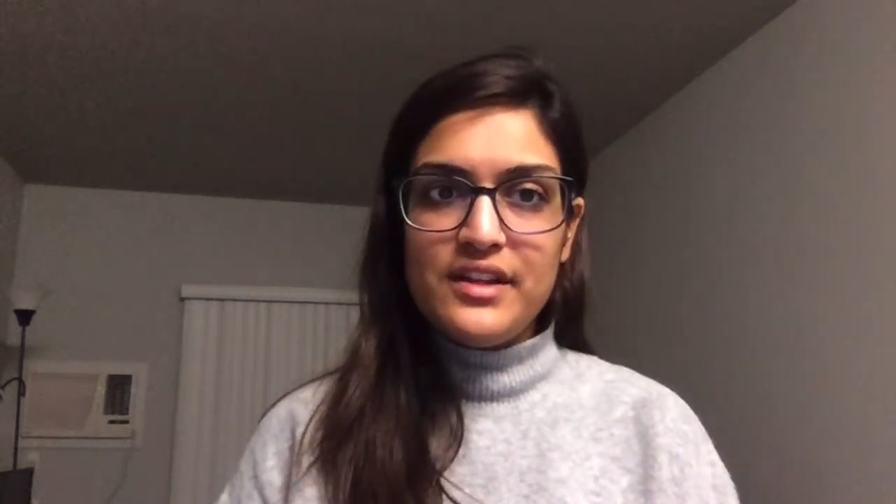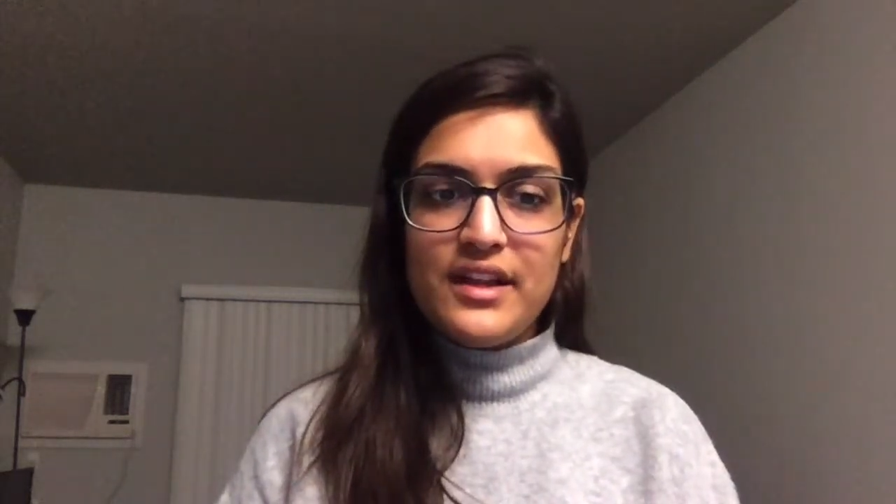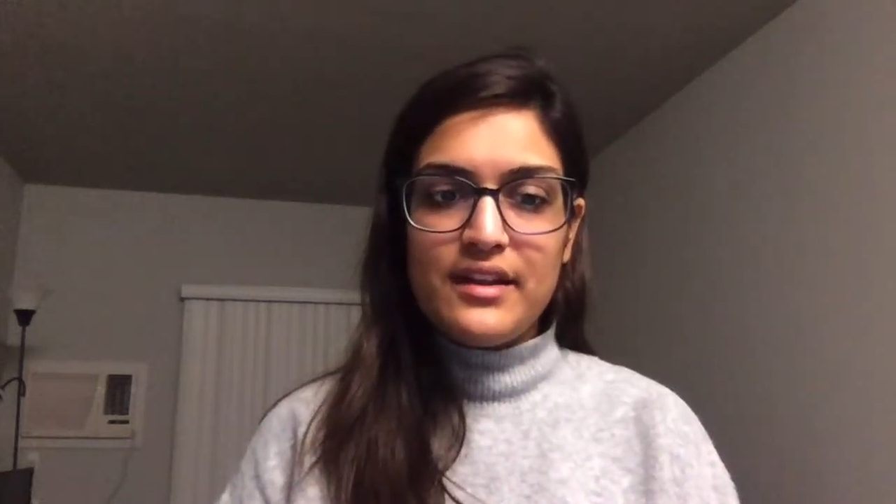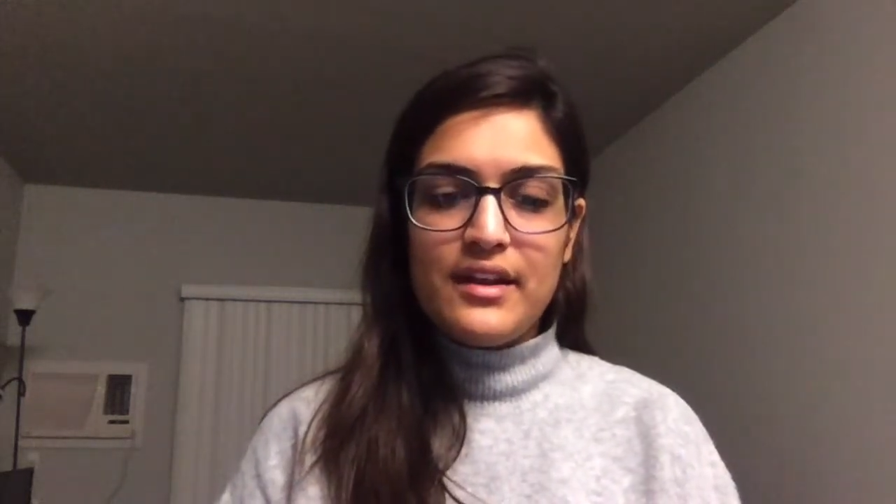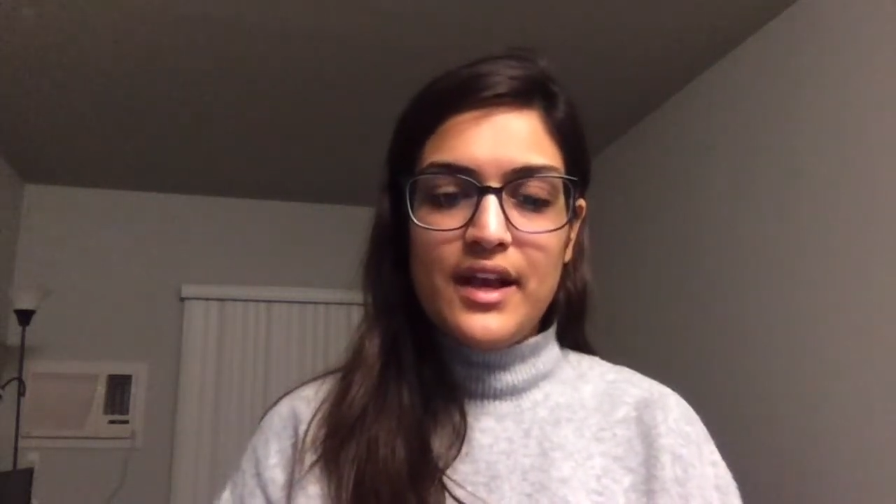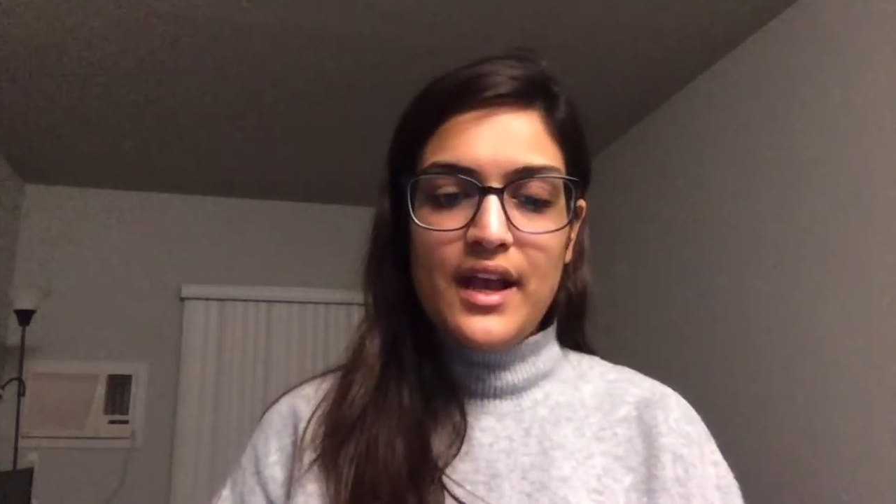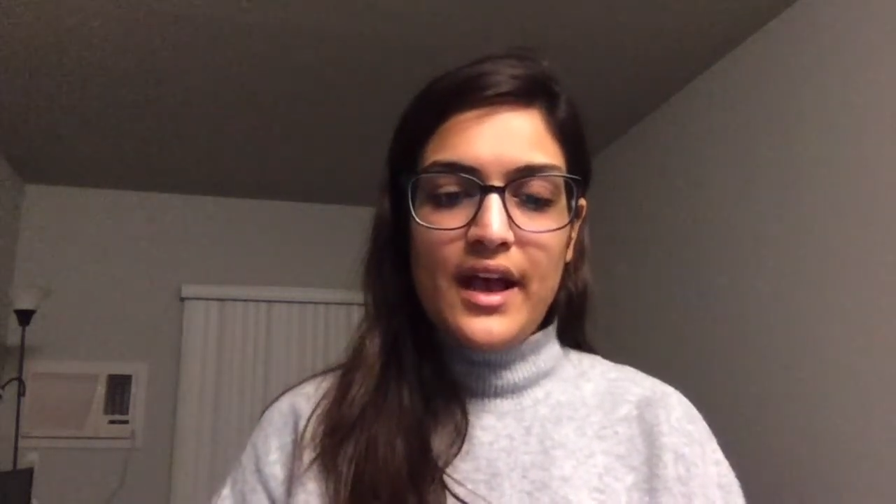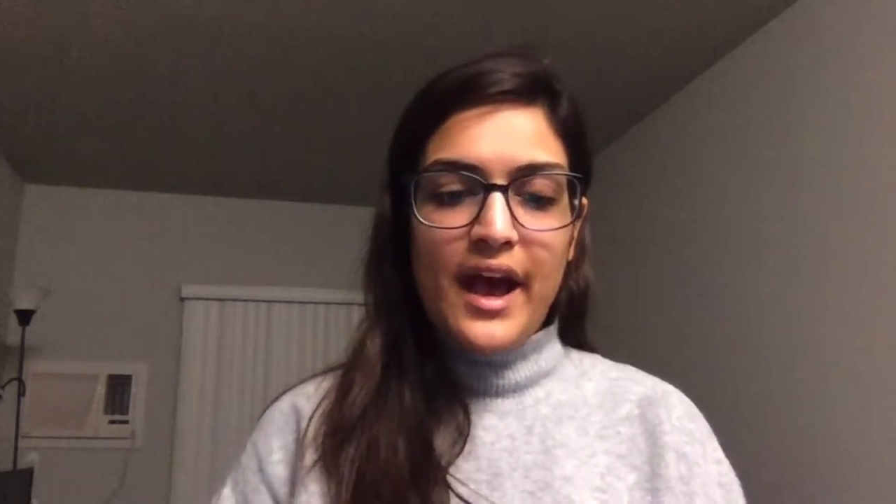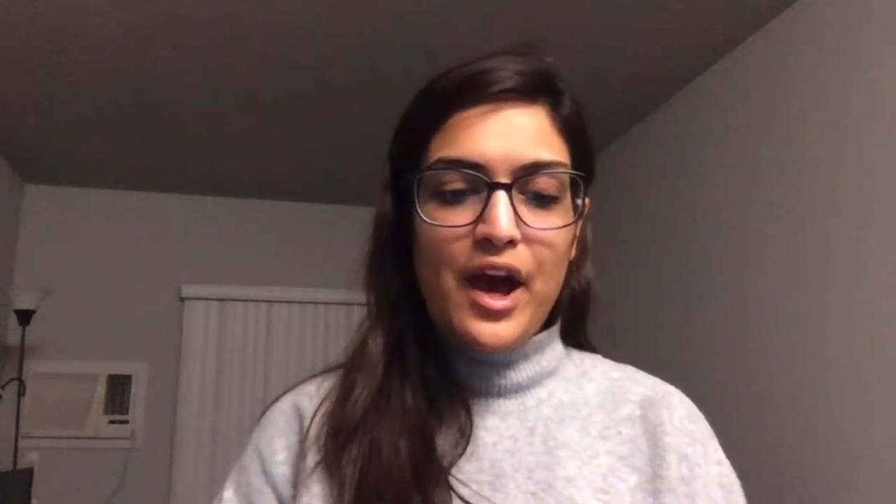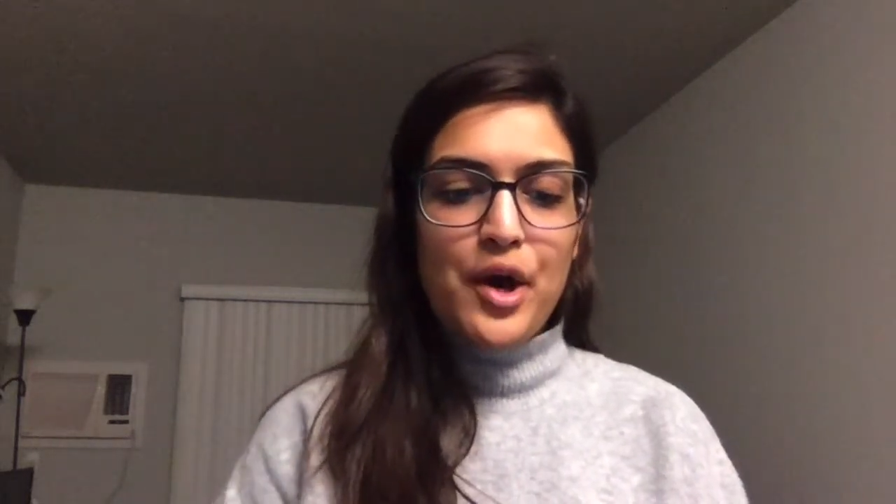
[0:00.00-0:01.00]
and
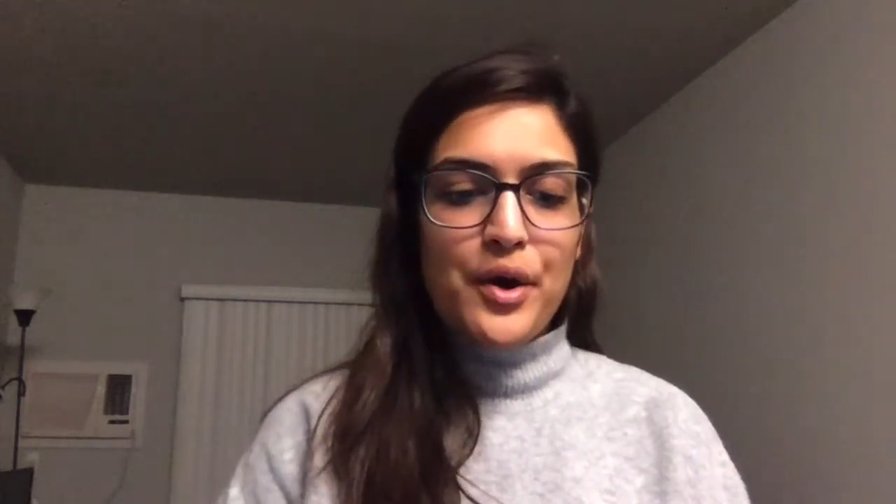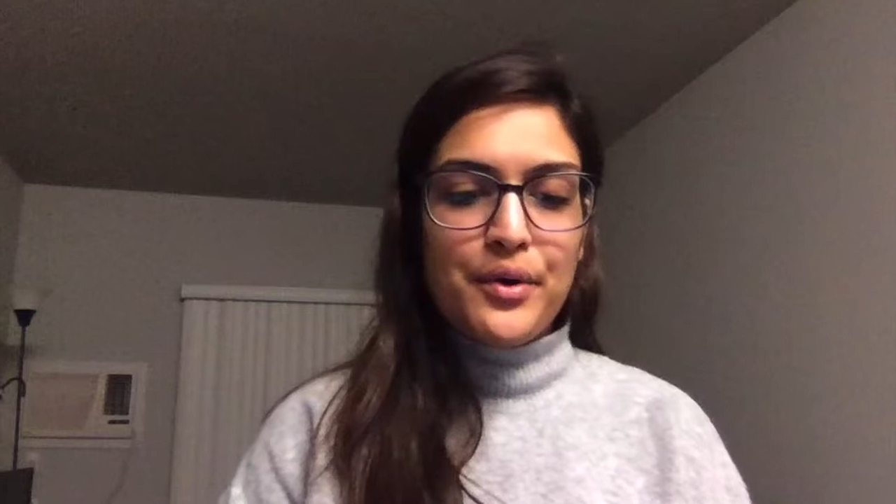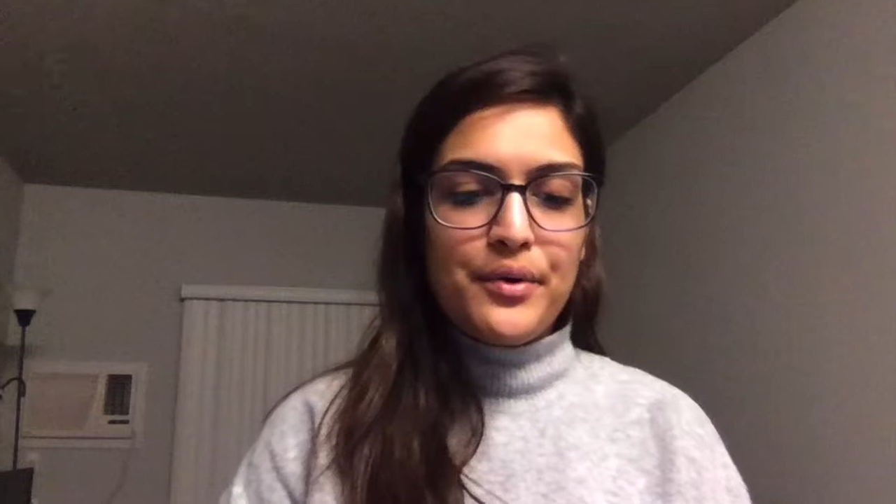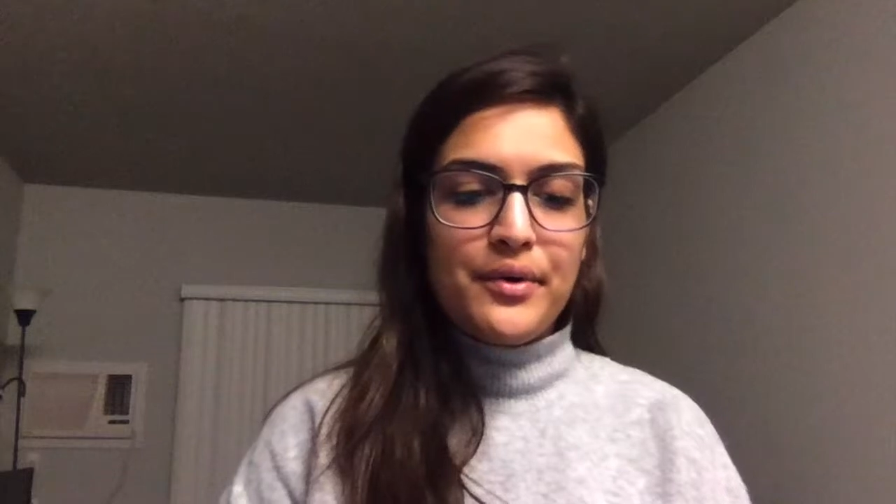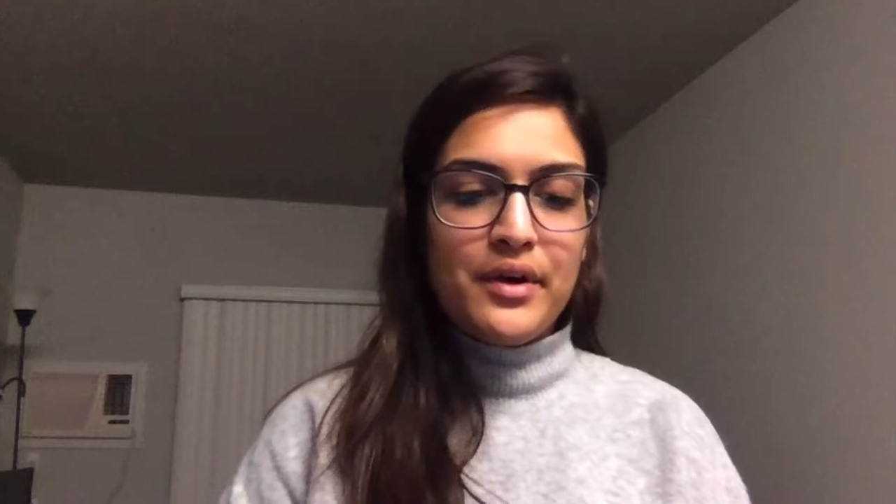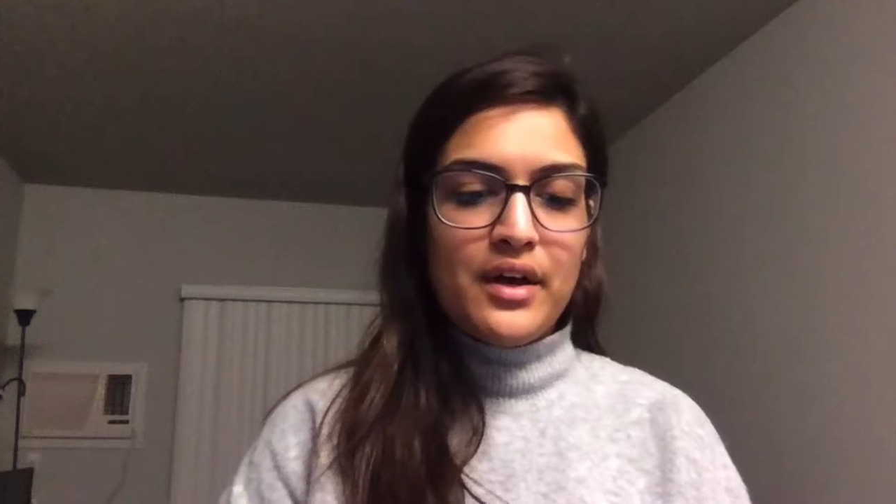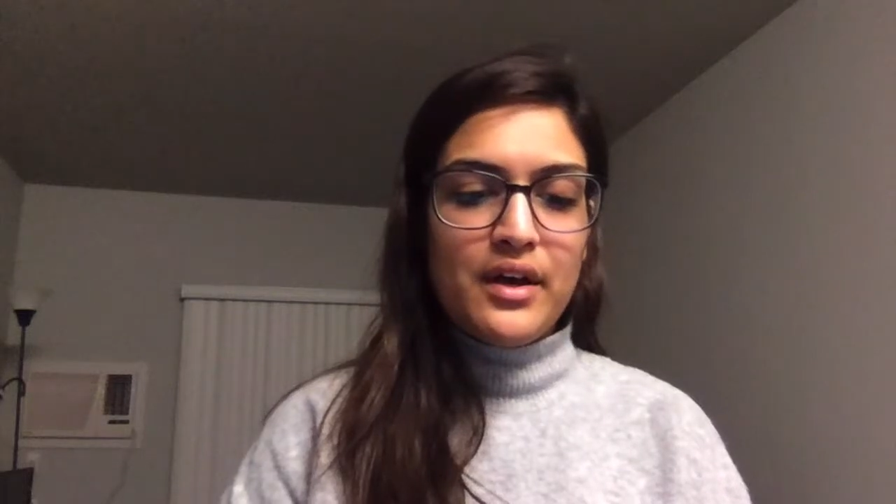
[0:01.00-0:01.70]
how